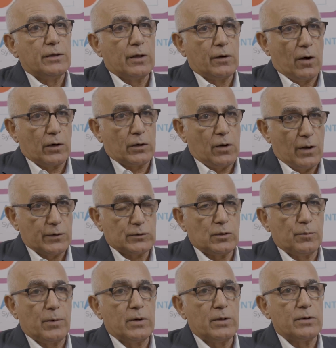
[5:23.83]
that our
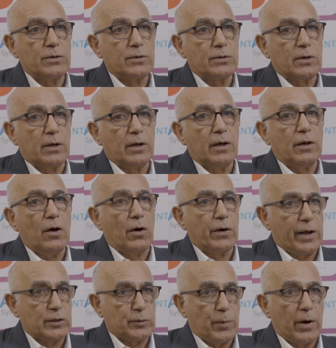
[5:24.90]
customers
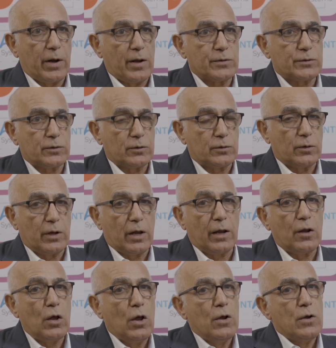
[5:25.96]
are experiencing today.